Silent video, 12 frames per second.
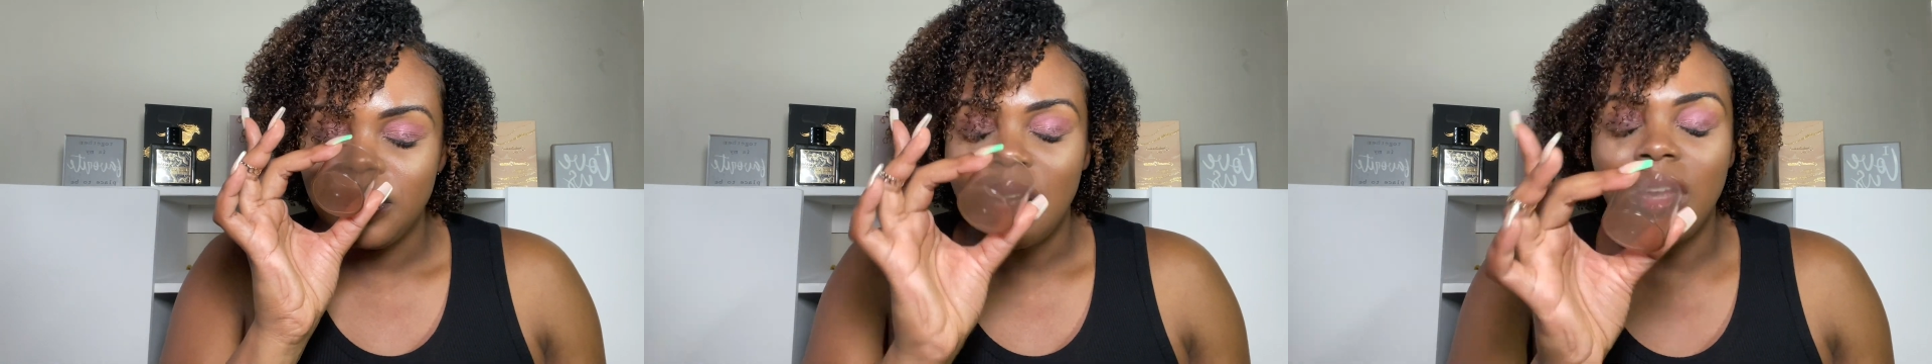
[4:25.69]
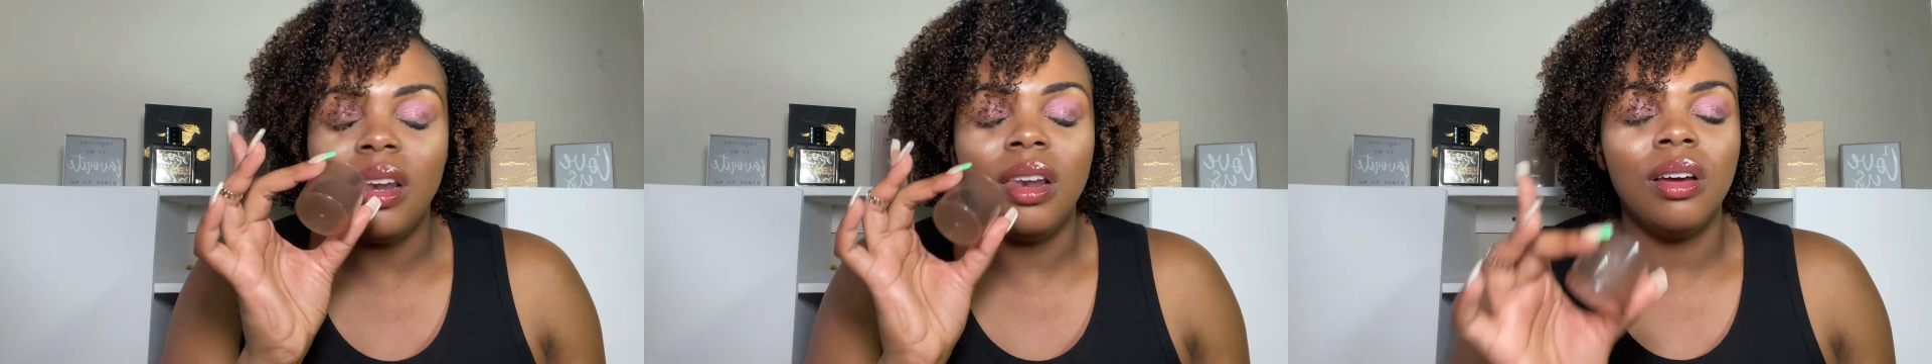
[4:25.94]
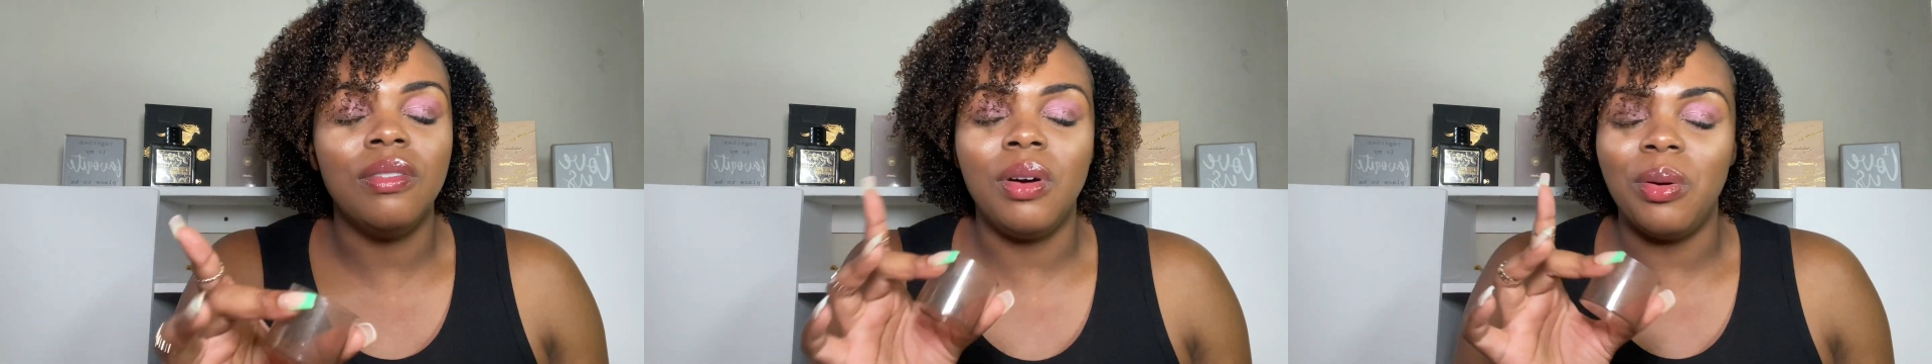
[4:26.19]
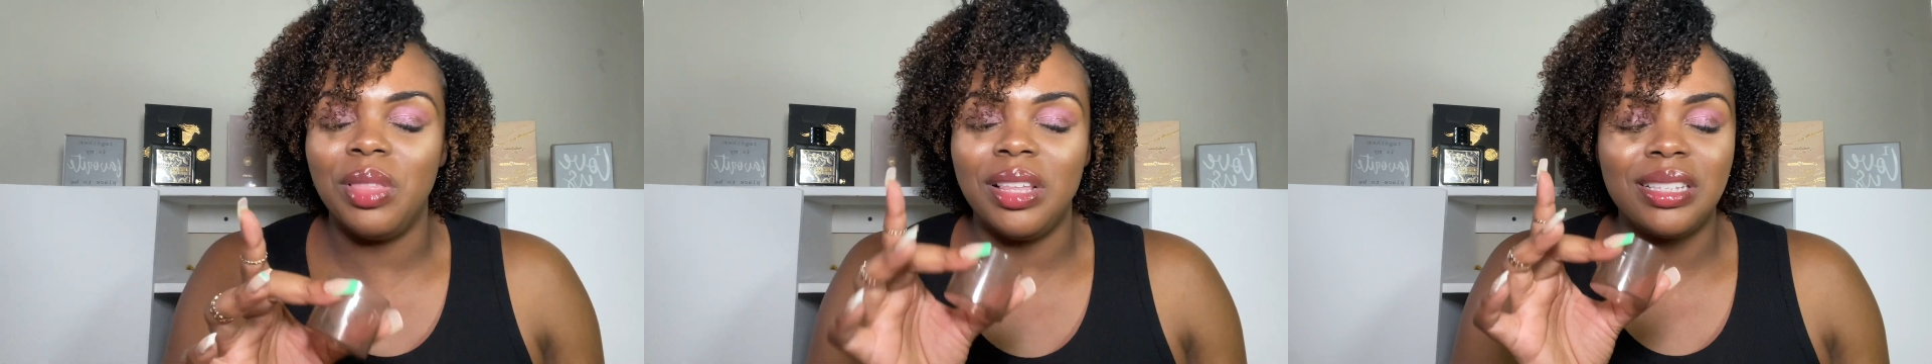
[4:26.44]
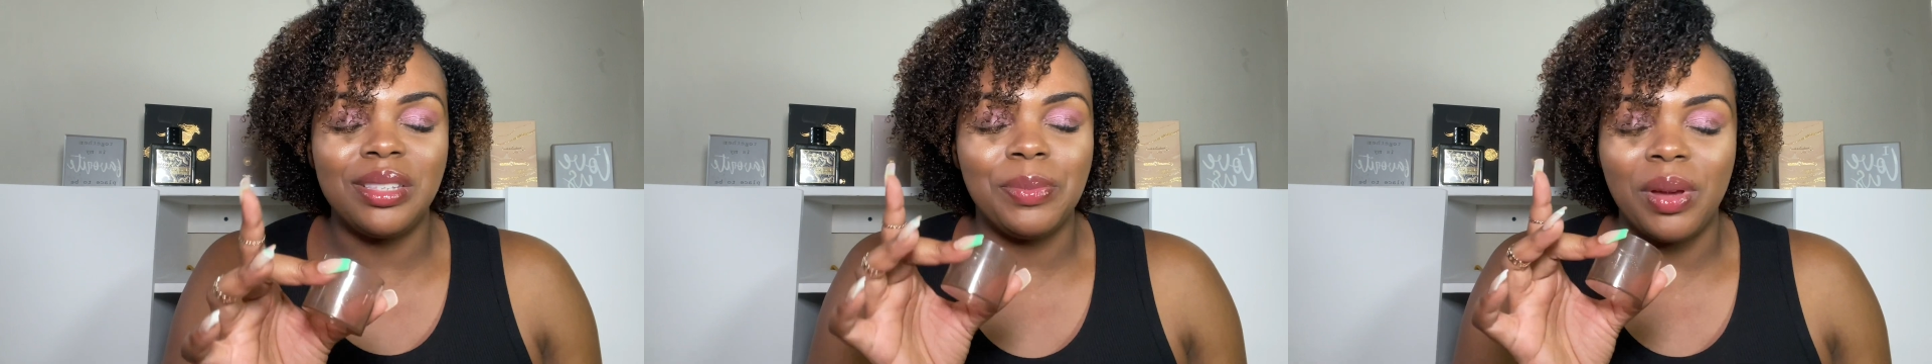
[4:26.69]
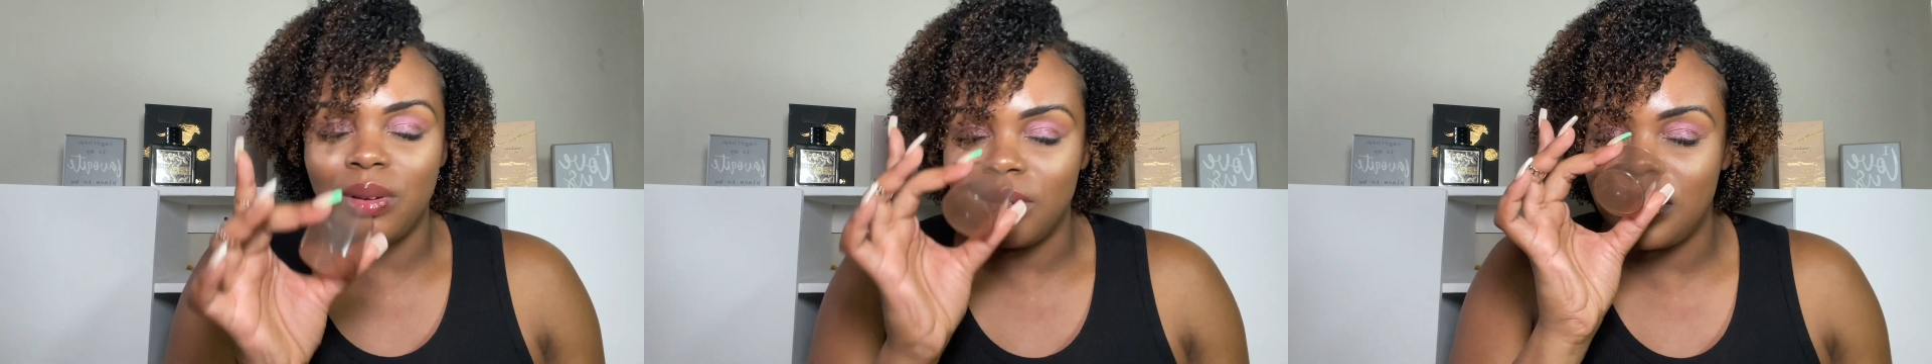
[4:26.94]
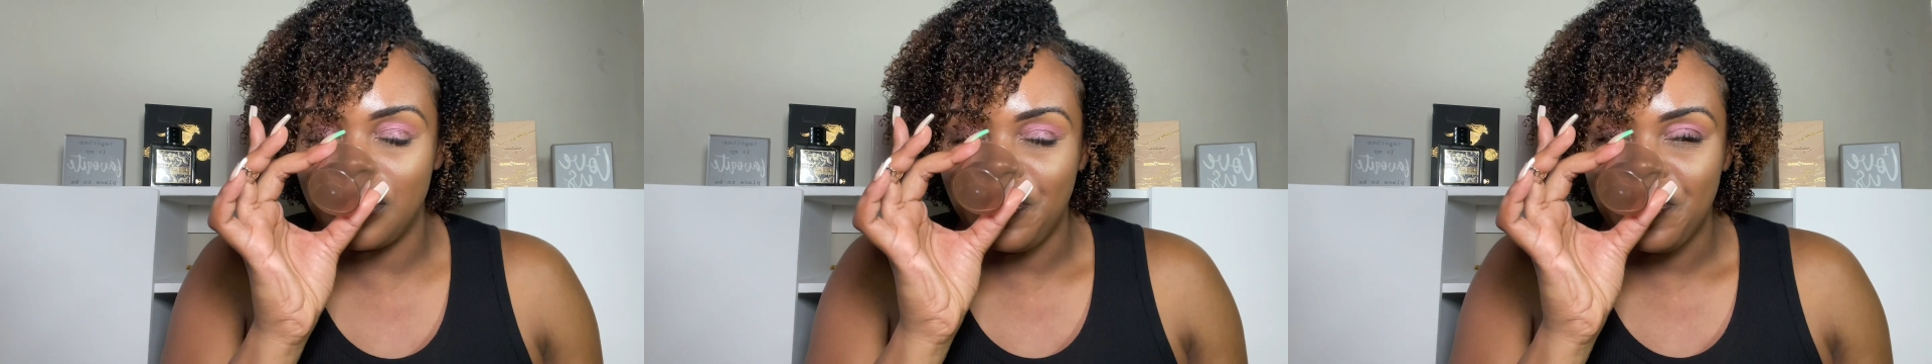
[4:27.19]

I love how this smells.